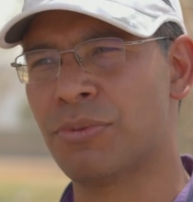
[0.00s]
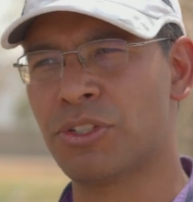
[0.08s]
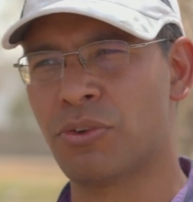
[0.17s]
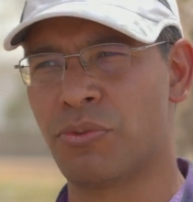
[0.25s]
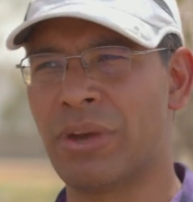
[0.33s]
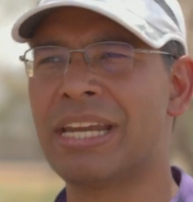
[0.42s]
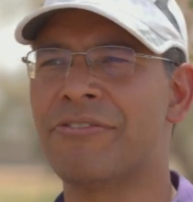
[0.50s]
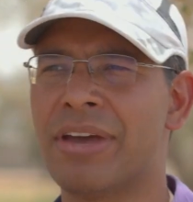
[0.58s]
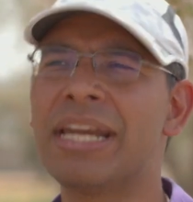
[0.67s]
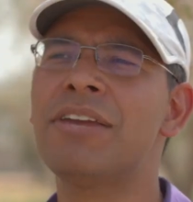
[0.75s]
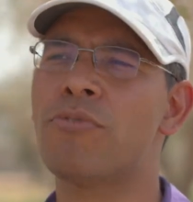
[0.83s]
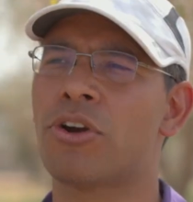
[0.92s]
which were very,
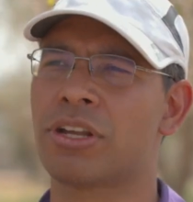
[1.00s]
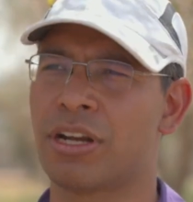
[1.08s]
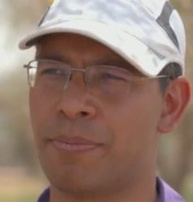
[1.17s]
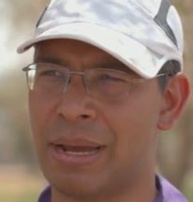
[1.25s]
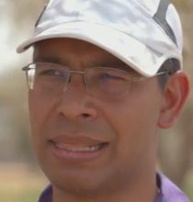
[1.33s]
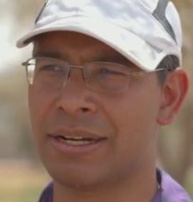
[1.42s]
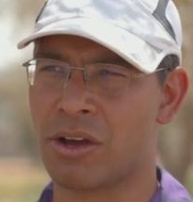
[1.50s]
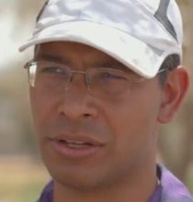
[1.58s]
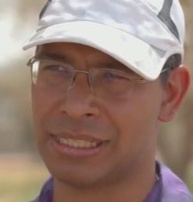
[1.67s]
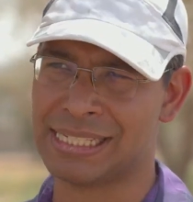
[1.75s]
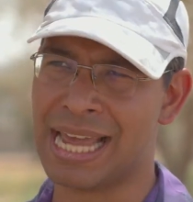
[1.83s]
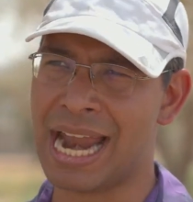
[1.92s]
very water repellent
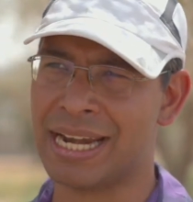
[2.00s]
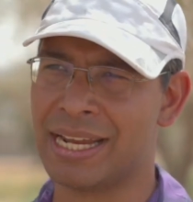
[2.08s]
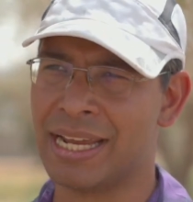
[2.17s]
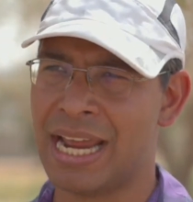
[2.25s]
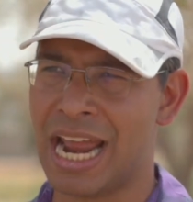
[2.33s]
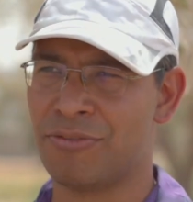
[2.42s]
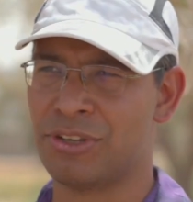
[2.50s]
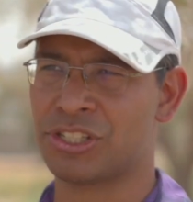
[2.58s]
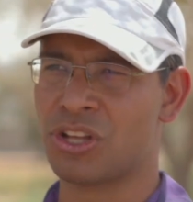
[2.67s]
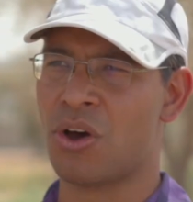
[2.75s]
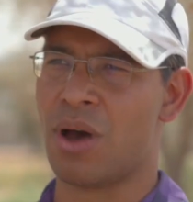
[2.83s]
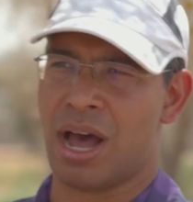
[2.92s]
on sand, and we
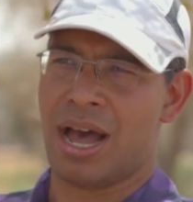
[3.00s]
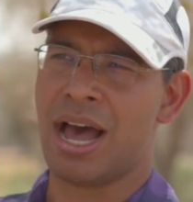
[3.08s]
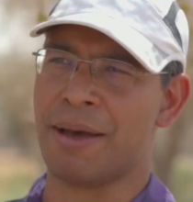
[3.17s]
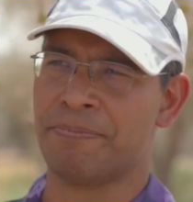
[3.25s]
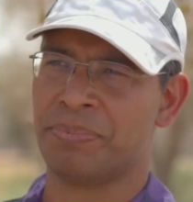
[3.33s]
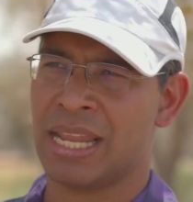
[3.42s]
saw, aha,